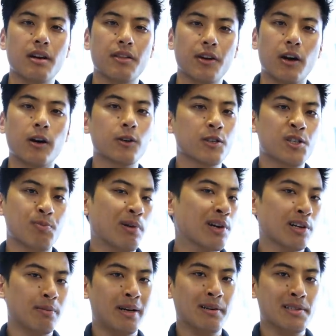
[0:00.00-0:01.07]
The hardest
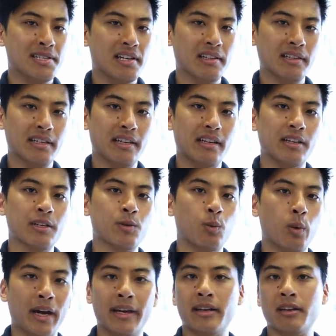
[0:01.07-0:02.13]
part about selling is
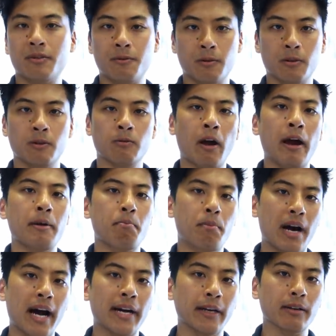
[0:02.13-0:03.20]
waiting for the right
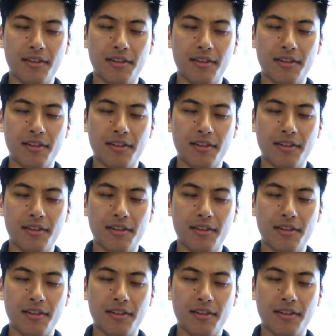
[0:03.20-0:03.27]
buyer.